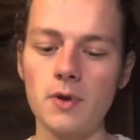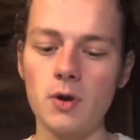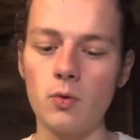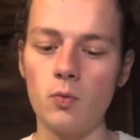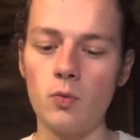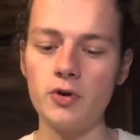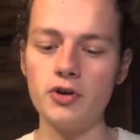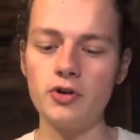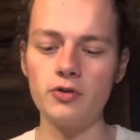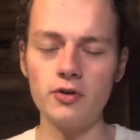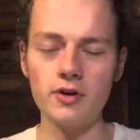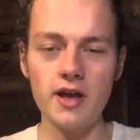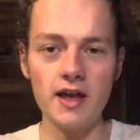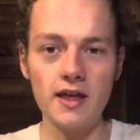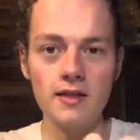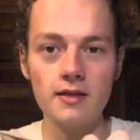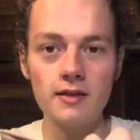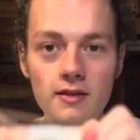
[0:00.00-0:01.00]
when you look
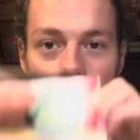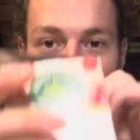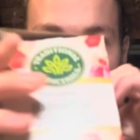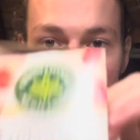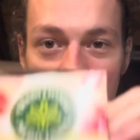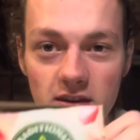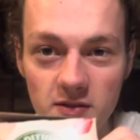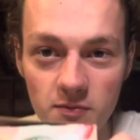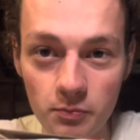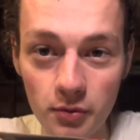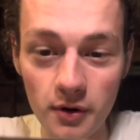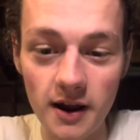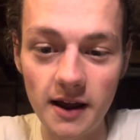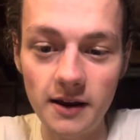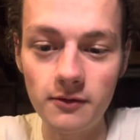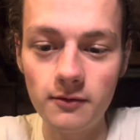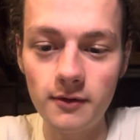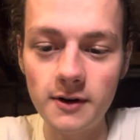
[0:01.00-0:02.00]
at this
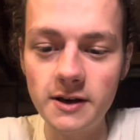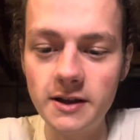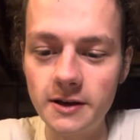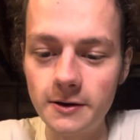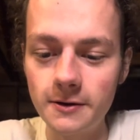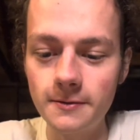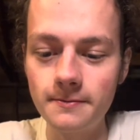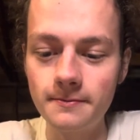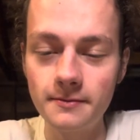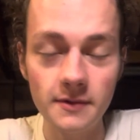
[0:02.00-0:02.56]
brand right here,